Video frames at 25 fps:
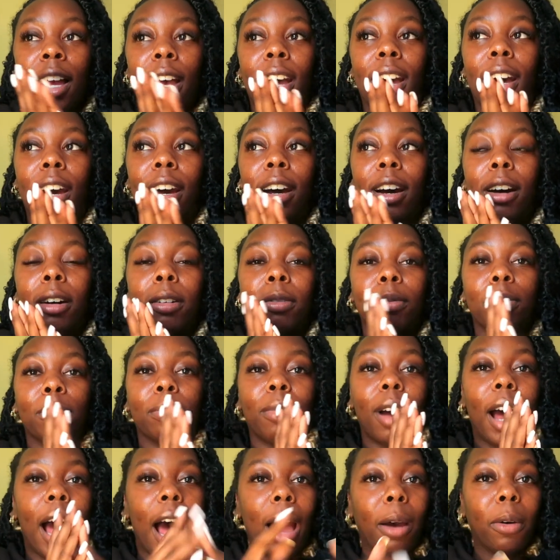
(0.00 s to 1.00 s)

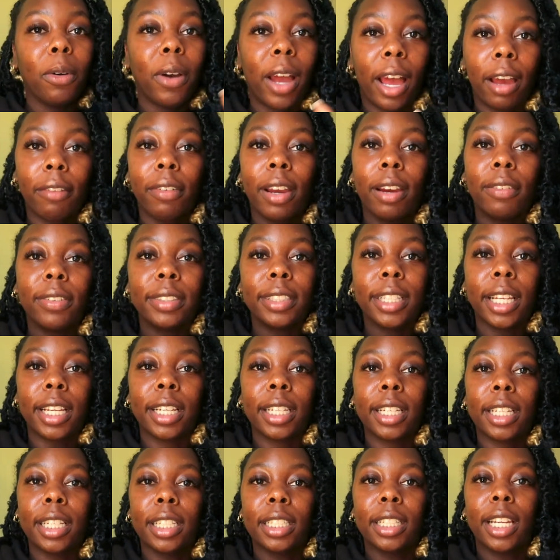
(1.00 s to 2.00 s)
I'll have
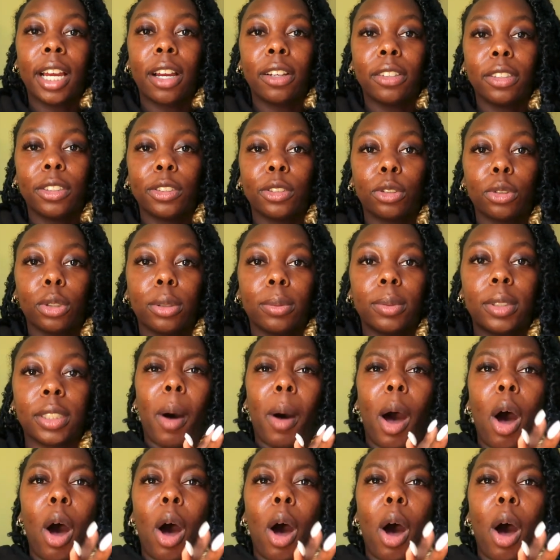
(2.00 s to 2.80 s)
everything linked down in the description.